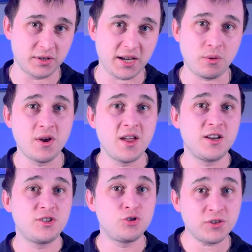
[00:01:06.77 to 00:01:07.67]
Now,
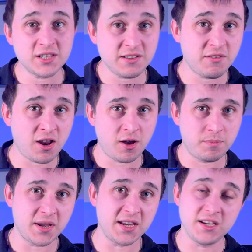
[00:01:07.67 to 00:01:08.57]
during the
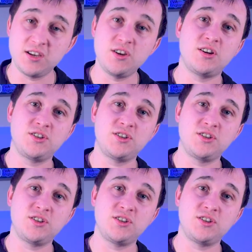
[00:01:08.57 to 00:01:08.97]
7.5p, you can